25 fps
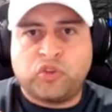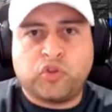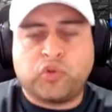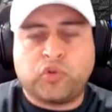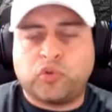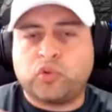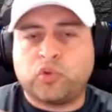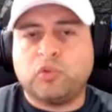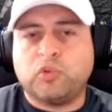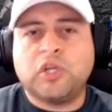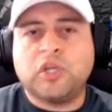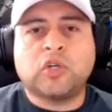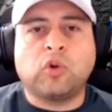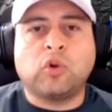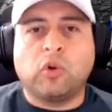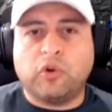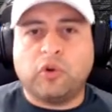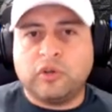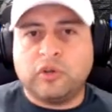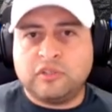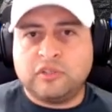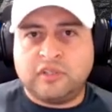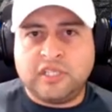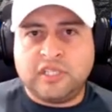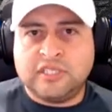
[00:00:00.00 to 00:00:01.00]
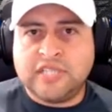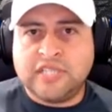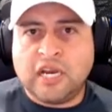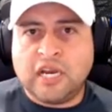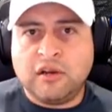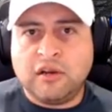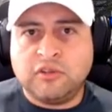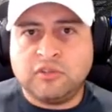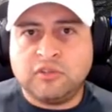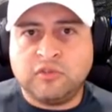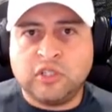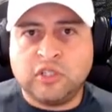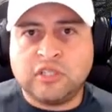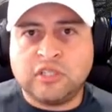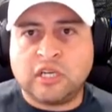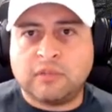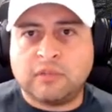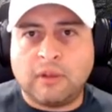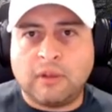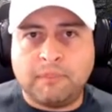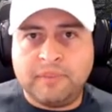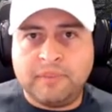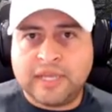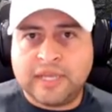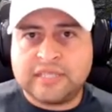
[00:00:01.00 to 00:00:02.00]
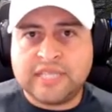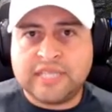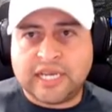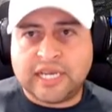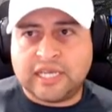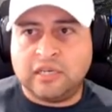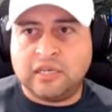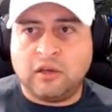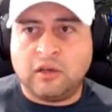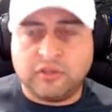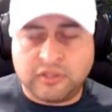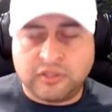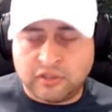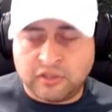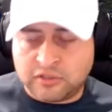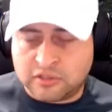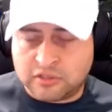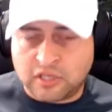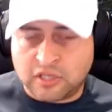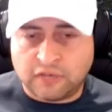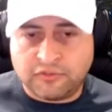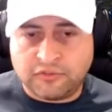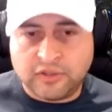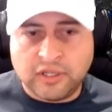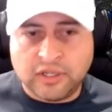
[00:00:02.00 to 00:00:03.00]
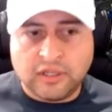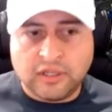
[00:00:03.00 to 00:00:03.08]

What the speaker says: 3/4 of the entire interview to talk about big tech and all the other stuff.